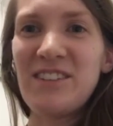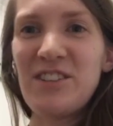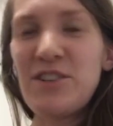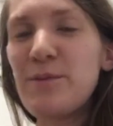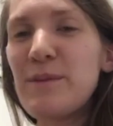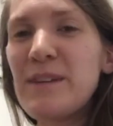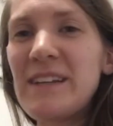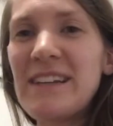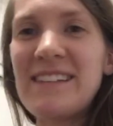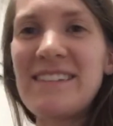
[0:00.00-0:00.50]

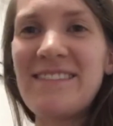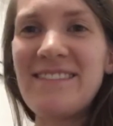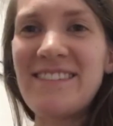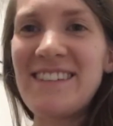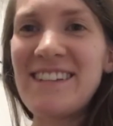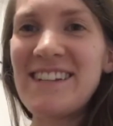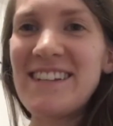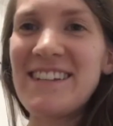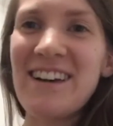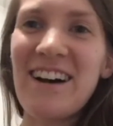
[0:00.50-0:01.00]
too many
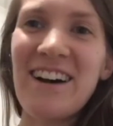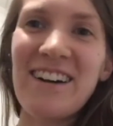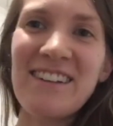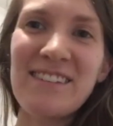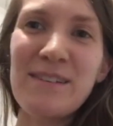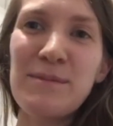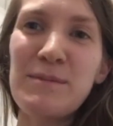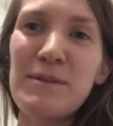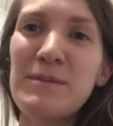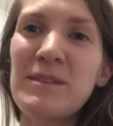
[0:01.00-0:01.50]
detox
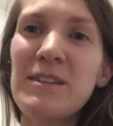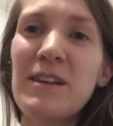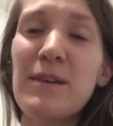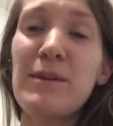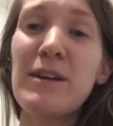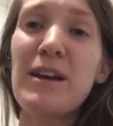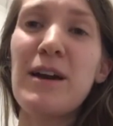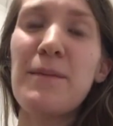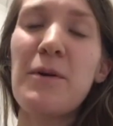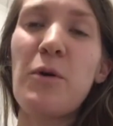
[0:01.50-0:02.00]
symptoms
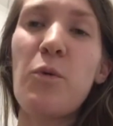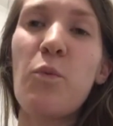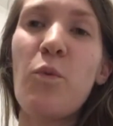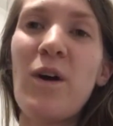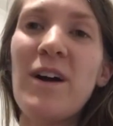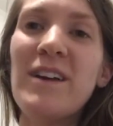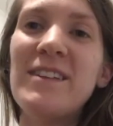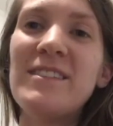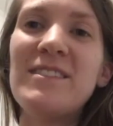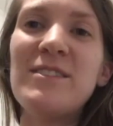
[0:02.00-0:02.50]
coming up at
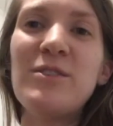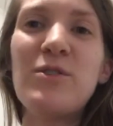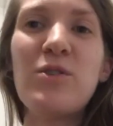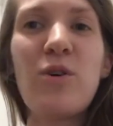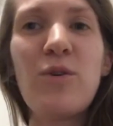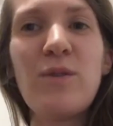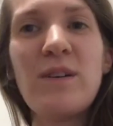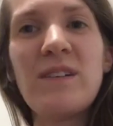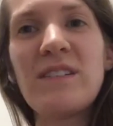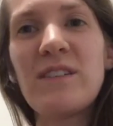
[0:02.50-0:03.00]
once, you can
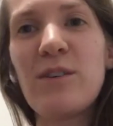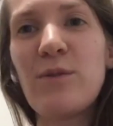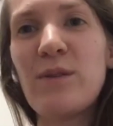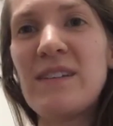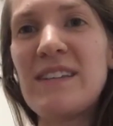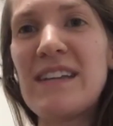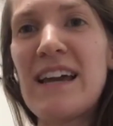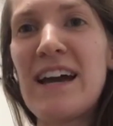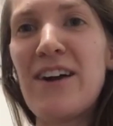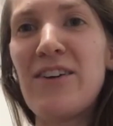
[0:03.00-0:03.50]
always slow
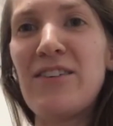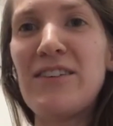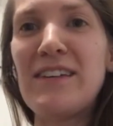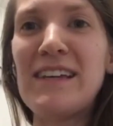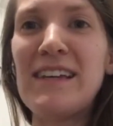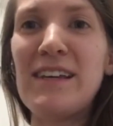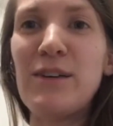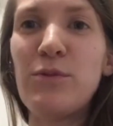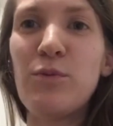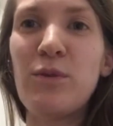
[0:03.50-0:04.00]
it down,
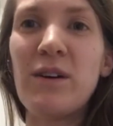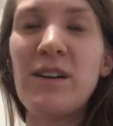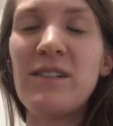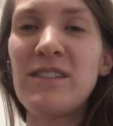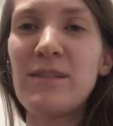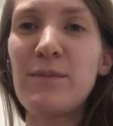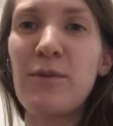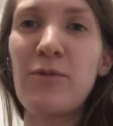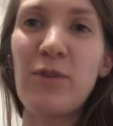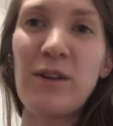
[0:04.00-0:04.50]
eat what
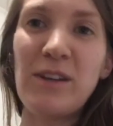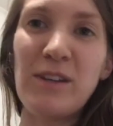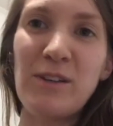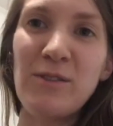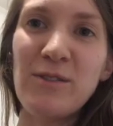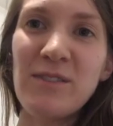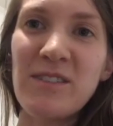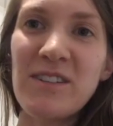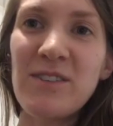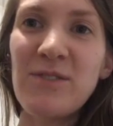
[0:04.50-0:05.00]
some of what you
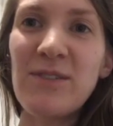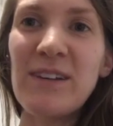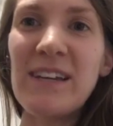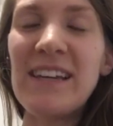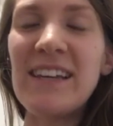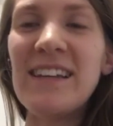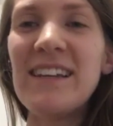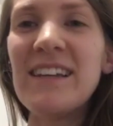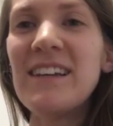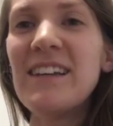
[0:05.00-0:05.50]
used to
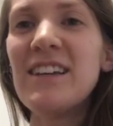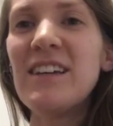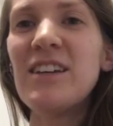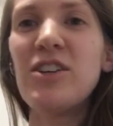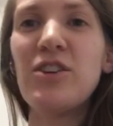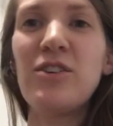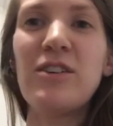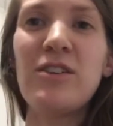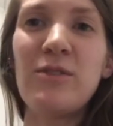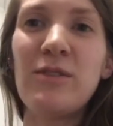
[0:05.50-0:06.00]
eat.
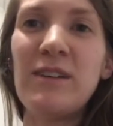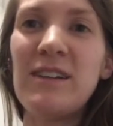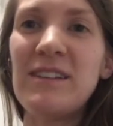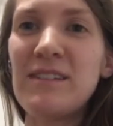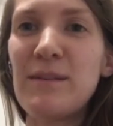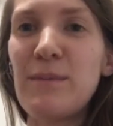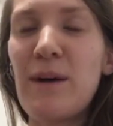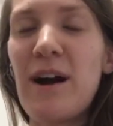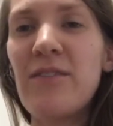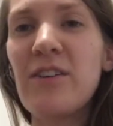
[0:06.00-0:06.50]
You know, you could eat
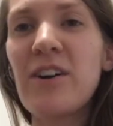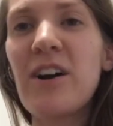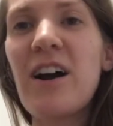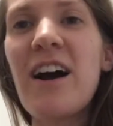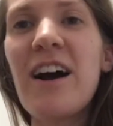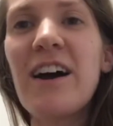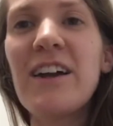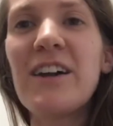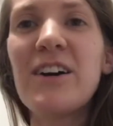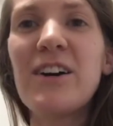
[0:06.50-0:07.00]
some
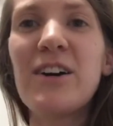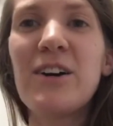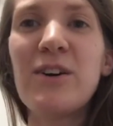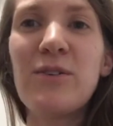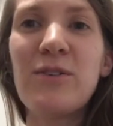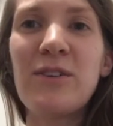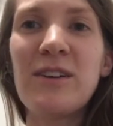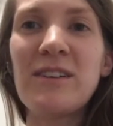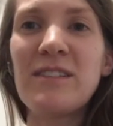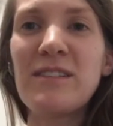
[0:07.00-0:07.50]

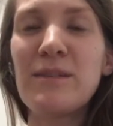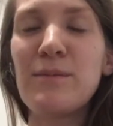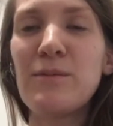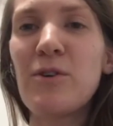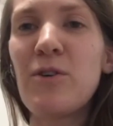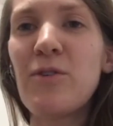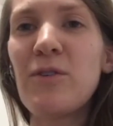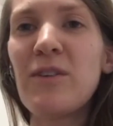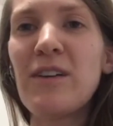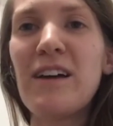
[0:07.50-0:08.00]
avocado or some
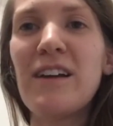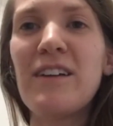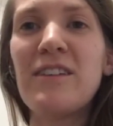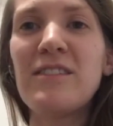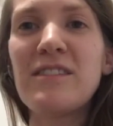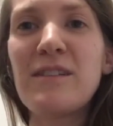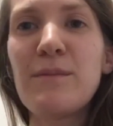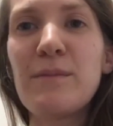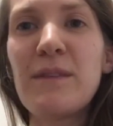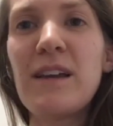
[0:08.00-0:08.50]
coconut or
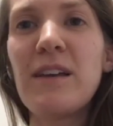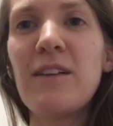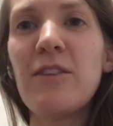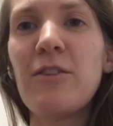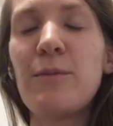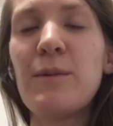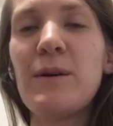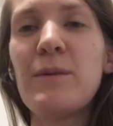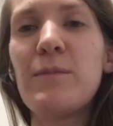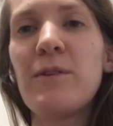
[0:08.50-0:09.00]
something a
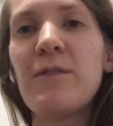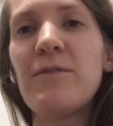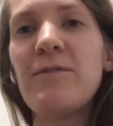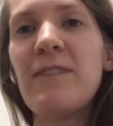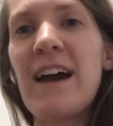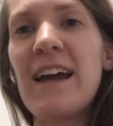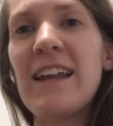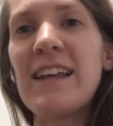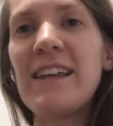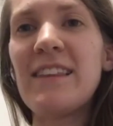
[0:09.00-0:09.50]
little bit more
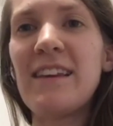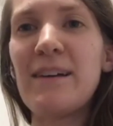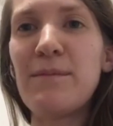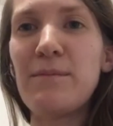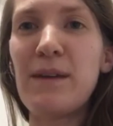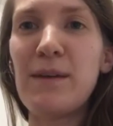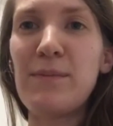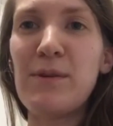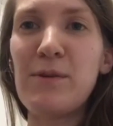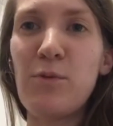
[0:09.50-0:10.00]
fatty that
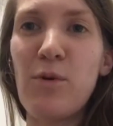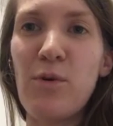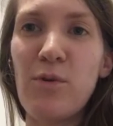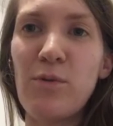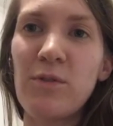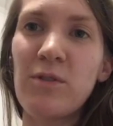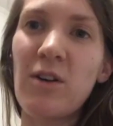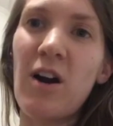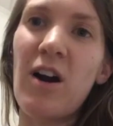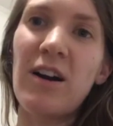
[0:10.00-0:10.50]
maybe
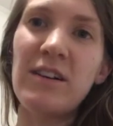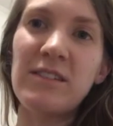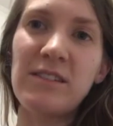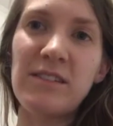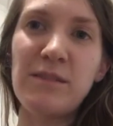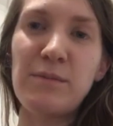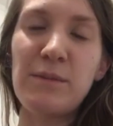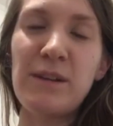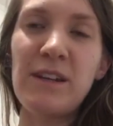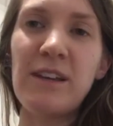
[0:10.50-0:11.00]
won't cause
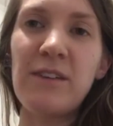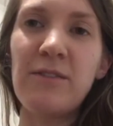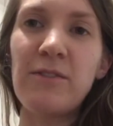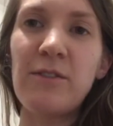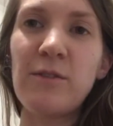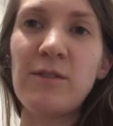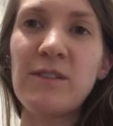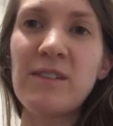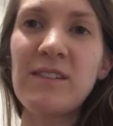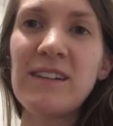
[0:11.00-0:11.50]
as many of
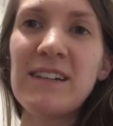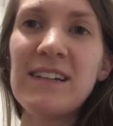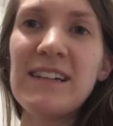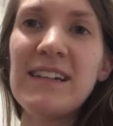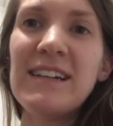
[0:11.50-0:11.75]
those